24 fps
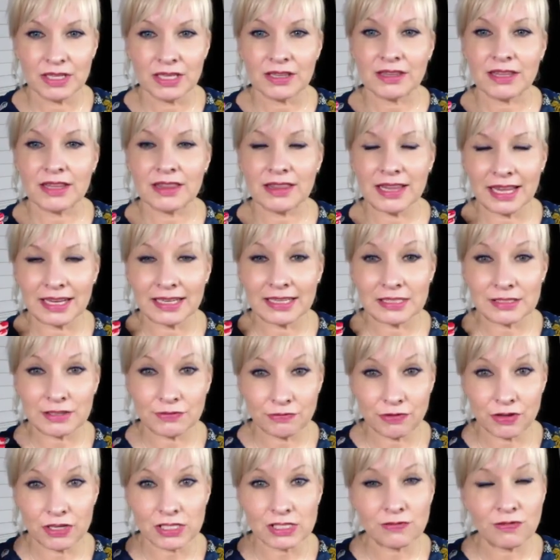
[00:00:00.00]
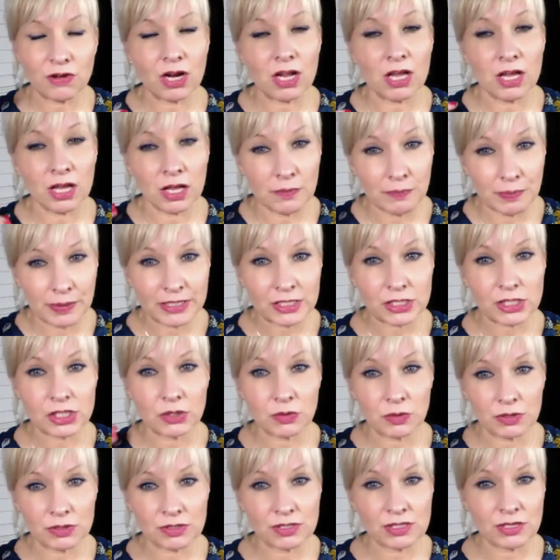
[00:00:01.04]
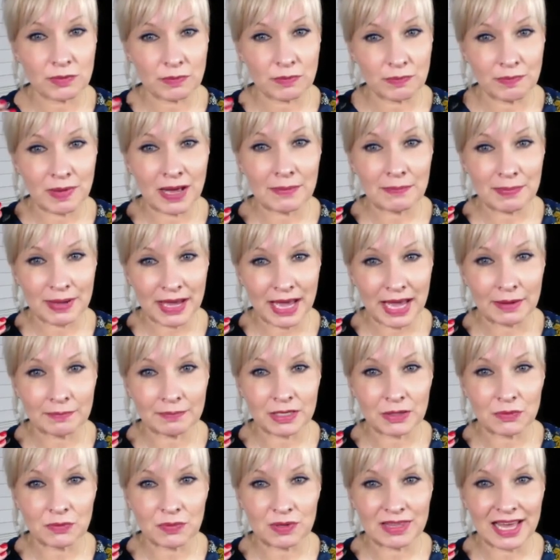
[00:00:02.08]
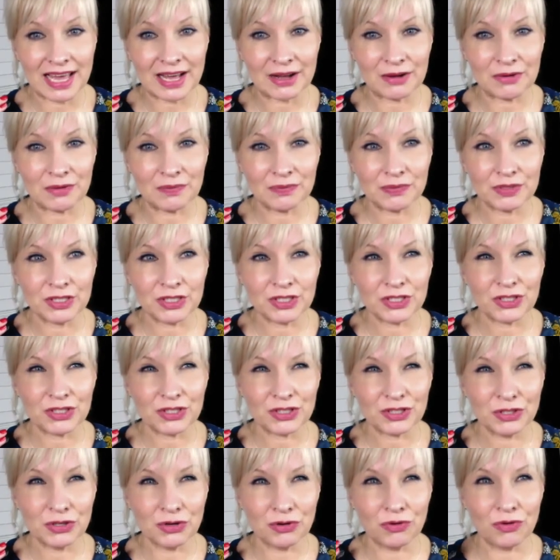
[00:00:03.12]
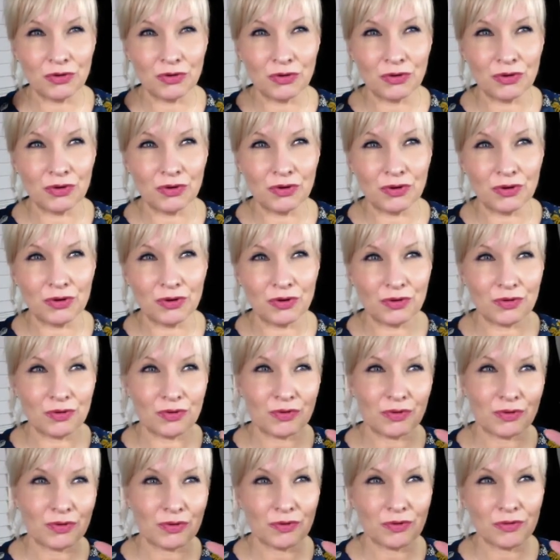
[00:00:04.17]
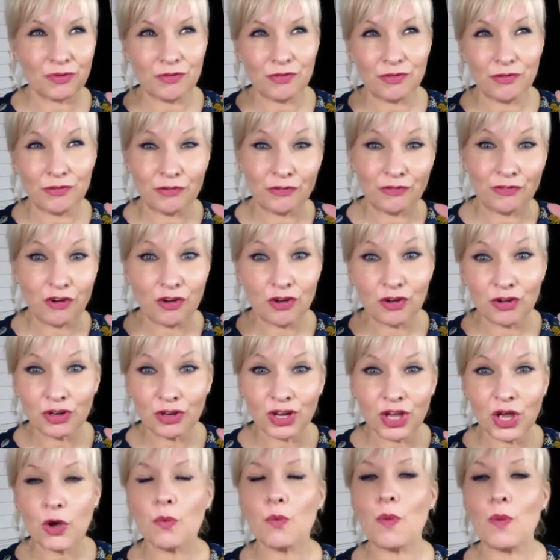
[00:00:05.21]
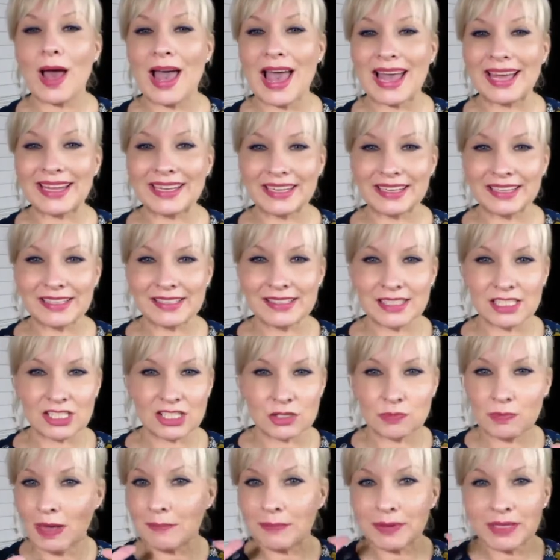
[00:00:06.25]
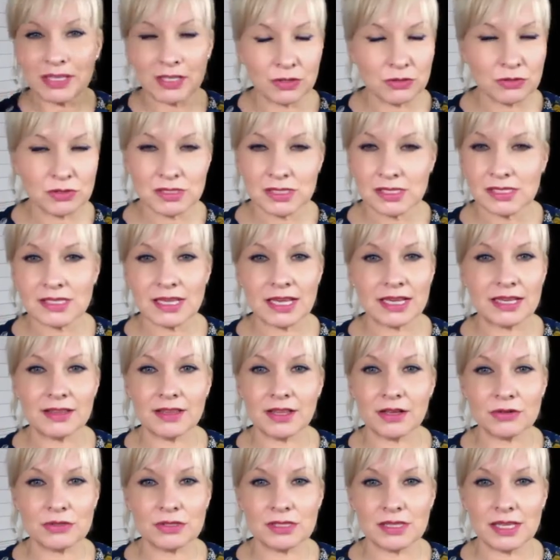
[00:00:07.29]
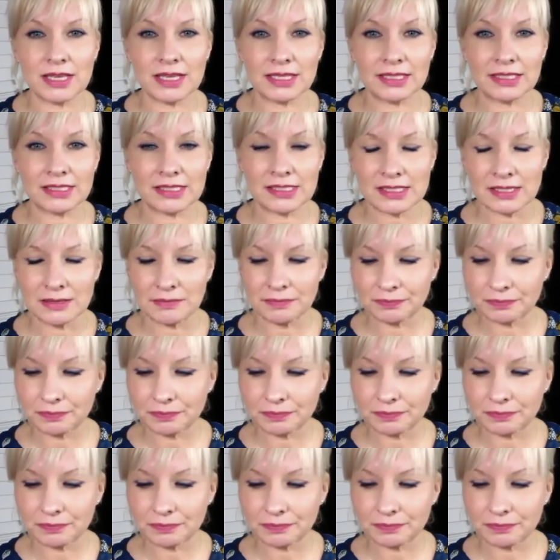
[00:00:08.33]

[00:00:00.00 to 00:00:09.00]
then that is, first of all, habitual, so it might be happening without your full awareness. It just might be used to saying those things.